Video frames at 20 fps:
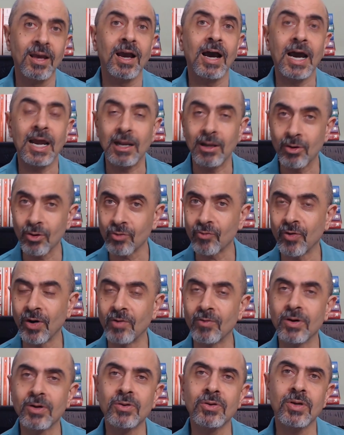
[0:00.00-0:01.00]
I look
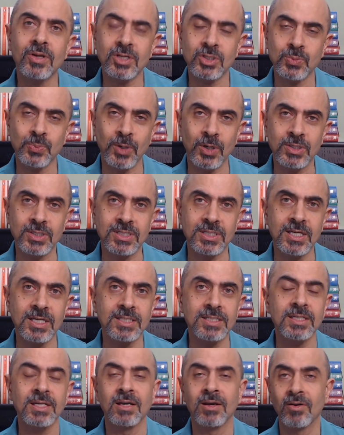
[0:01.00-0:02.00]
forward to your
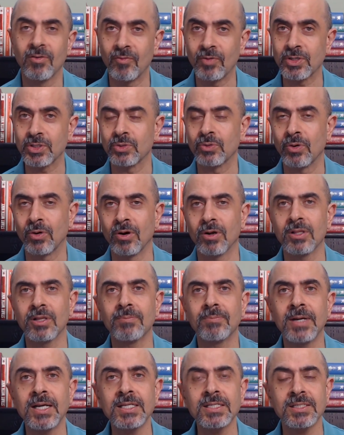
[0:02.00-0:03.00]
responses. Wish you all the
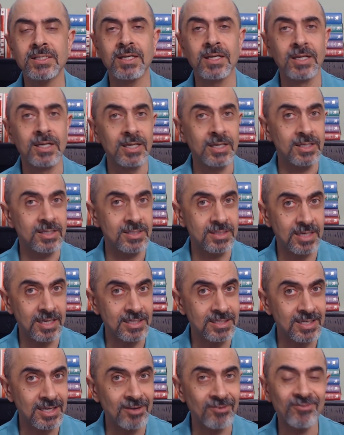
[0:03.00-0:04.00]
best. Stay
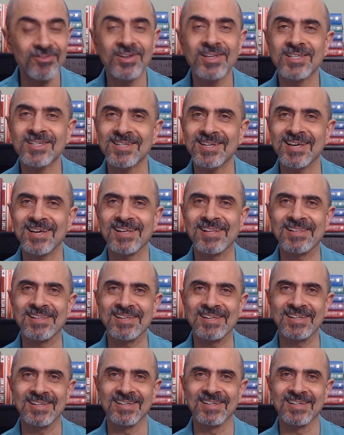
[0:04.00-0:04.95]
safe, stay healthy.